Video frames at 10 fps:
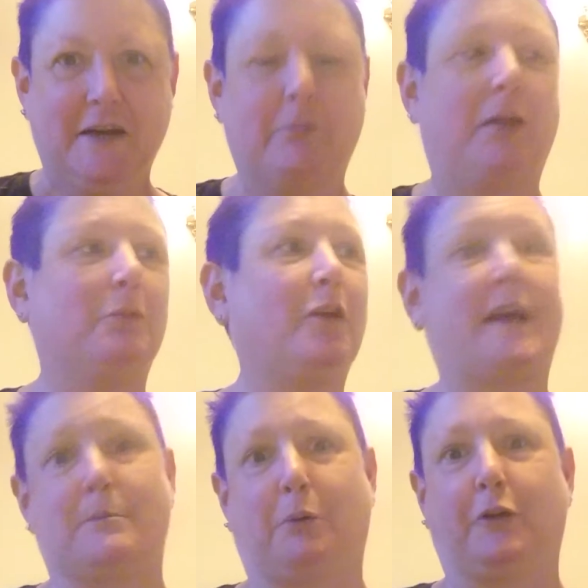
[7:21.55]
But I'm not
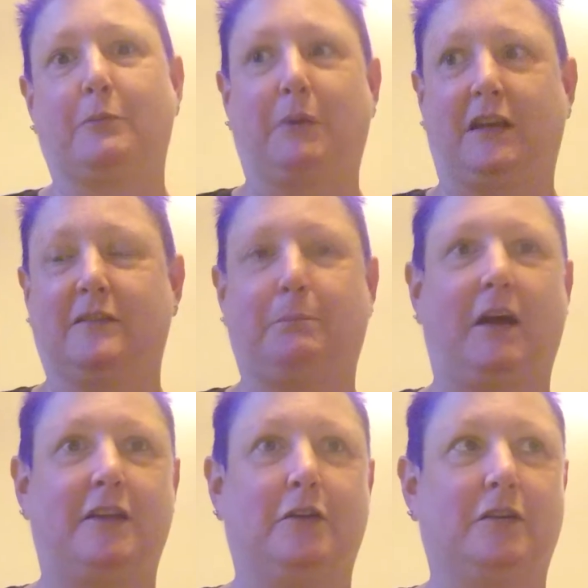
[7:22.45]
that bothered, because
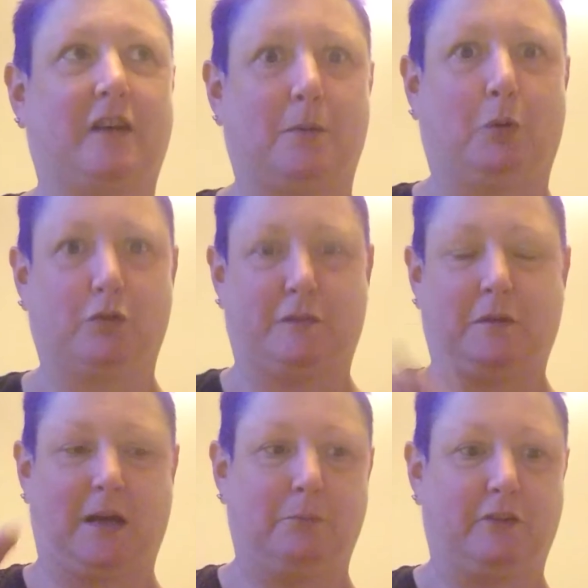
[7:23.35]
by the time autumn
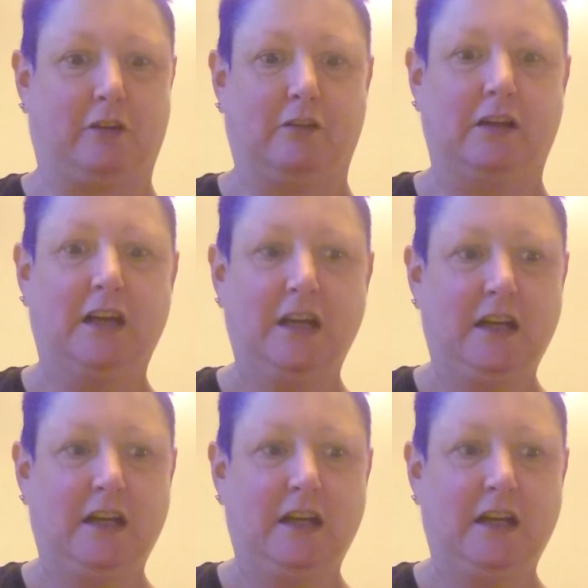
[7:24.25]
comes along,